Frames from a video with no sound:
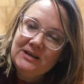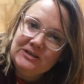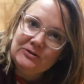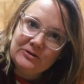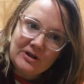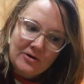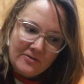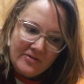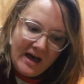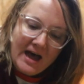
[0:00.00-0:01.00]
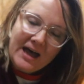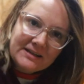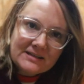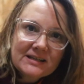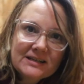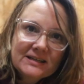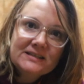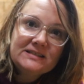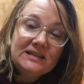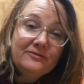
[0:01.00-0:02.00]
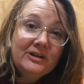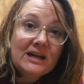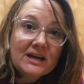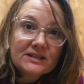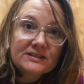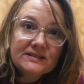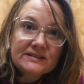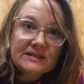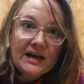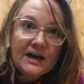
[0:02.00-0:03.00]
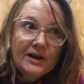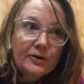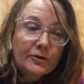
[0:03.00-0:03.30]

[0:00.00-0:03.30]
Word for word: you'll know that Stevie Nicks, uh,